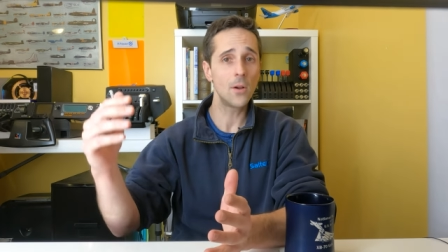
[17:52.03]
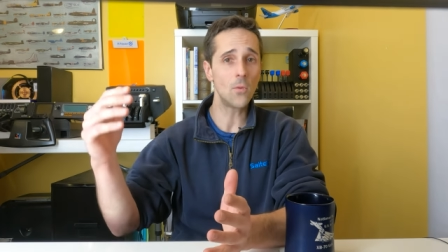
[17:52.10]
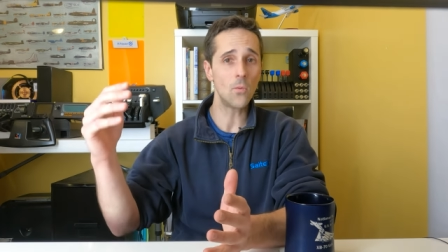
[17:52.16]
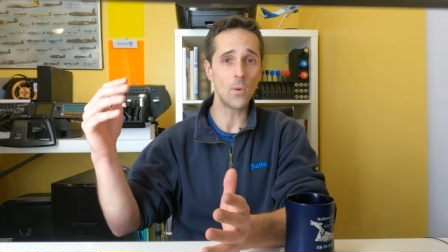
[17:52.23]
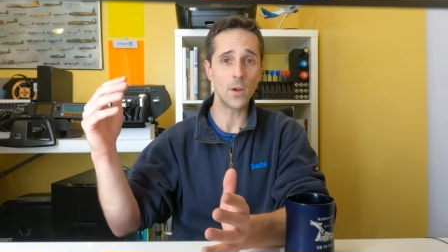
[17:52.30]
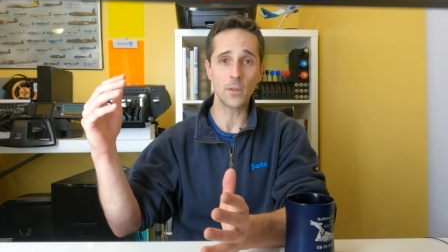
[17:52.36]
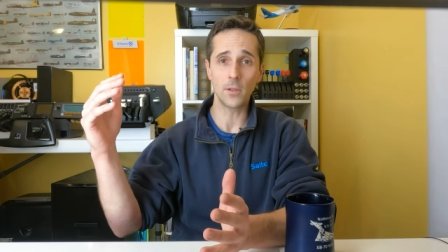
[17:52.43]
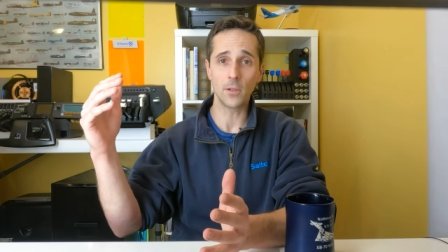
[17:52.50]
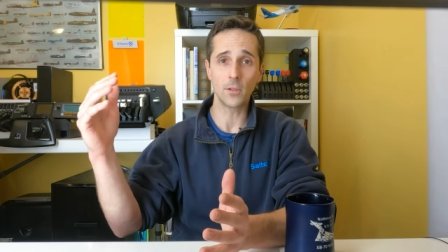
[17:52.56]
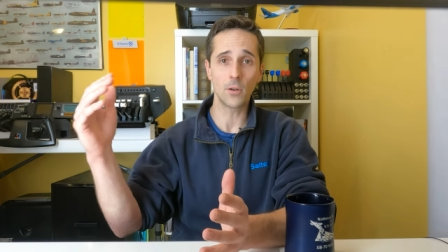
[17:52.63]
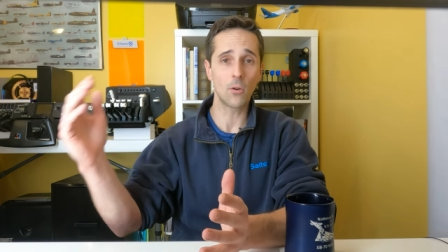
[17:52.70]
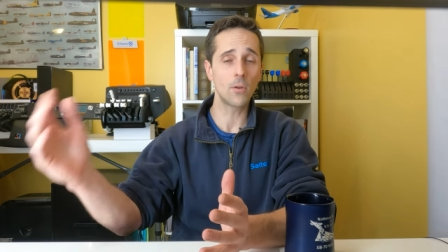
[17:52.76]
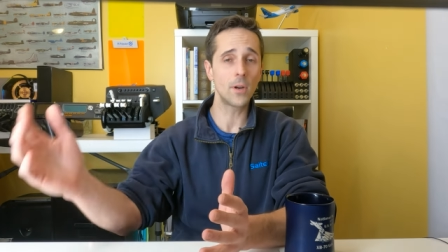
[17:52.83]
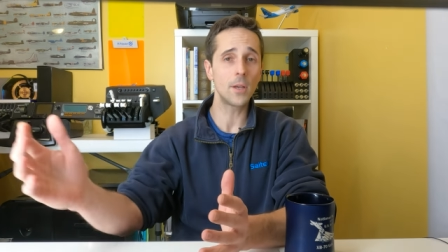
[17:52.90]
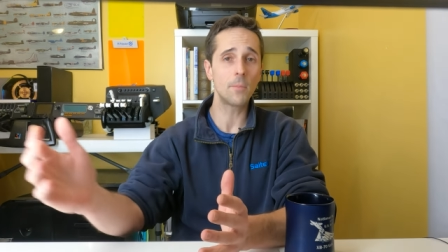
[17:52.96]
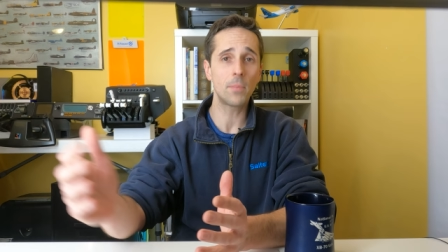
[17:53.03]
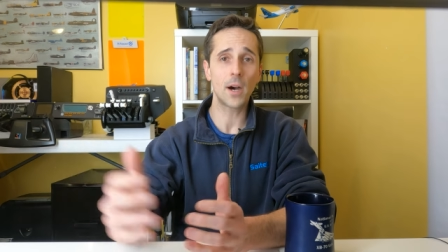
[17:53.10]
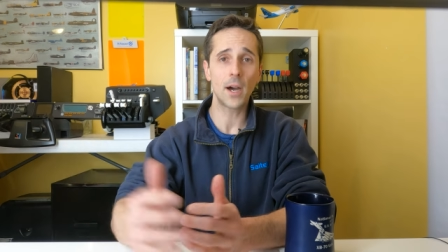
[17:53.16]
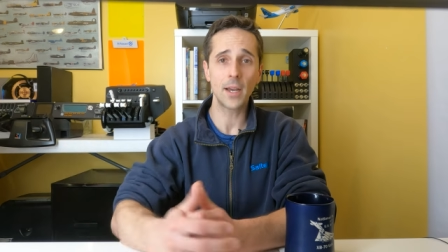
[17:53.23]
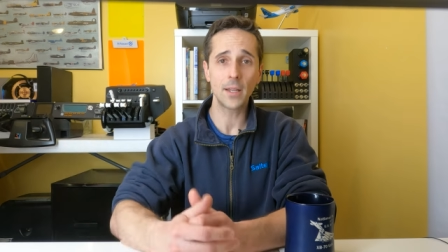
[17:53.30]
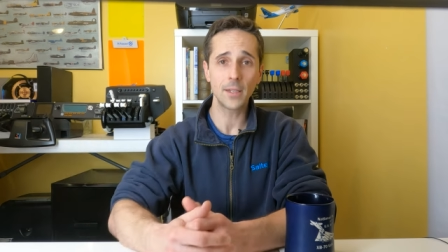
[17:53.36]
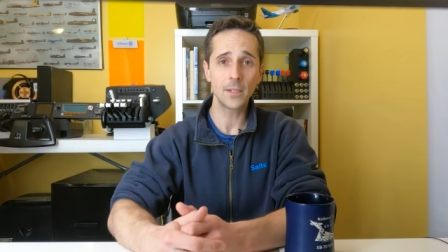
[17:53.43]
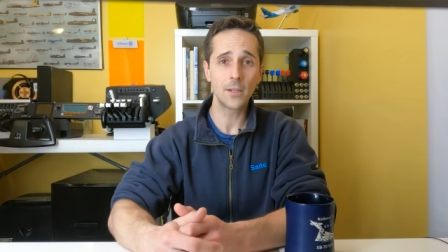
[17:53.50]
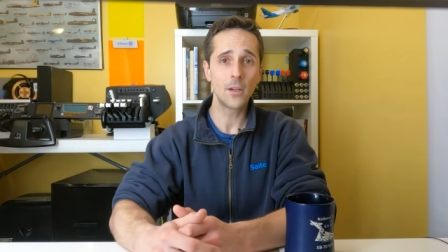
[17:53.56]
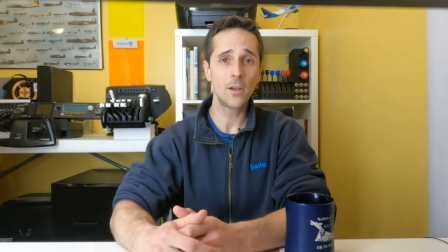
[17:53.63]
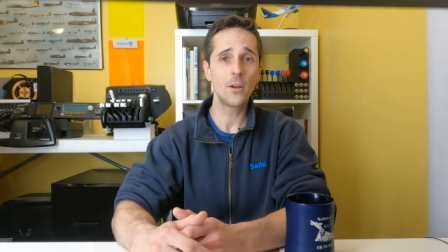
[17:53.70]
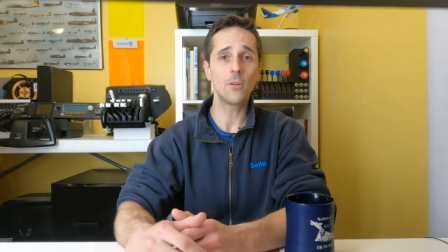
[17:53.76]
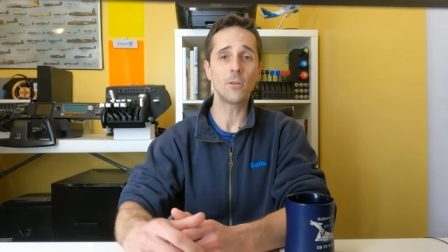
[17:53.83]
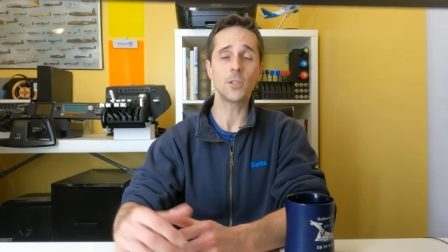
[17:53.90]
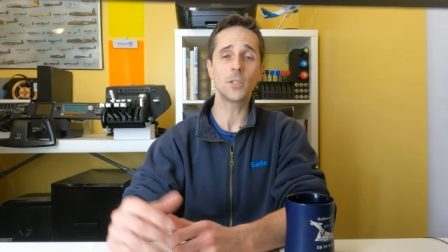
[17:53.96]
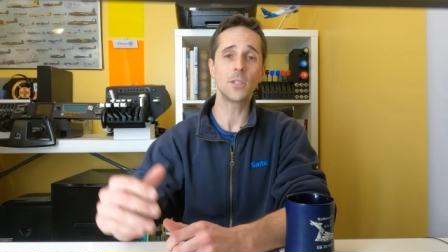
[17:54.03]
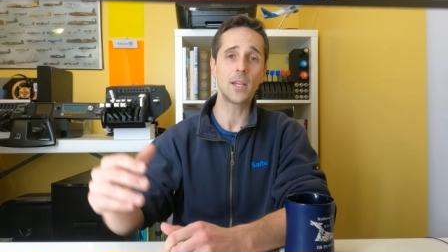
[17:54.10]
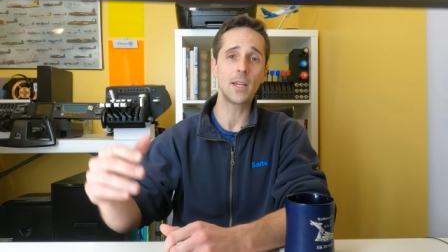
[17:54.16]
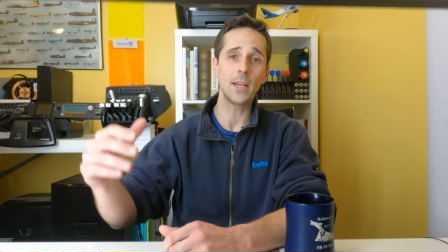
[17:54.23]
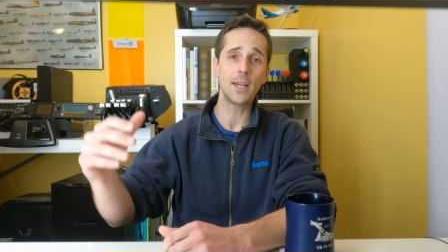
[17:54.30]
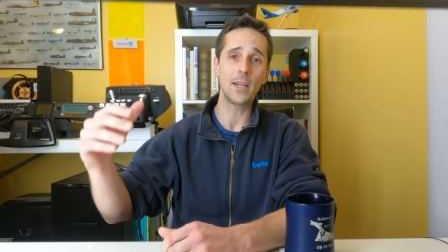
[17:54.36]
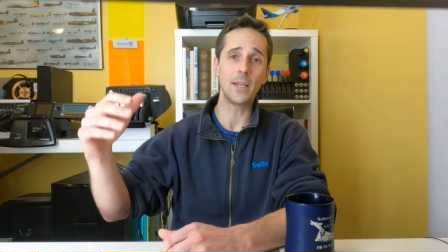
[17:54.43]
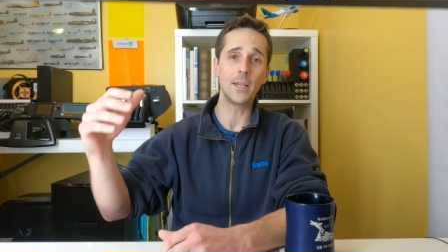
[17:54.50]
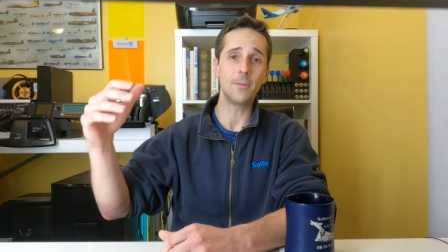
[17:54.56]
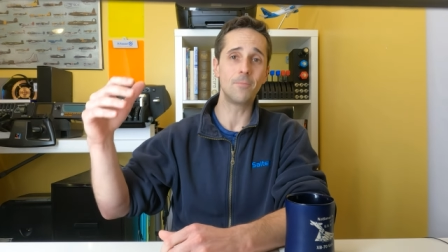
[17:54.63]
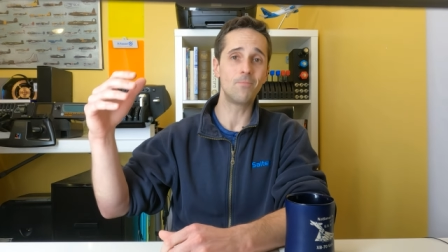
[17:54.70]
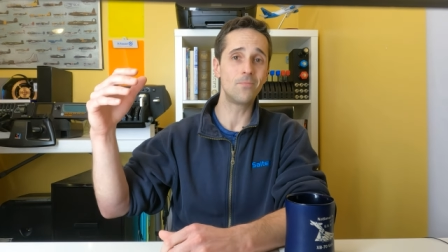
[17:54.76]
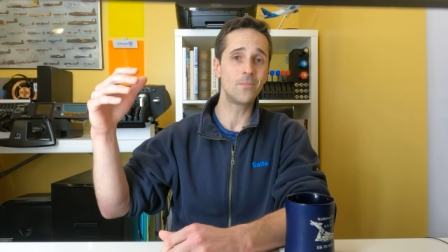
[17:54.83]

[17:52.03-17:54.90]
whether you're already a pilot, or say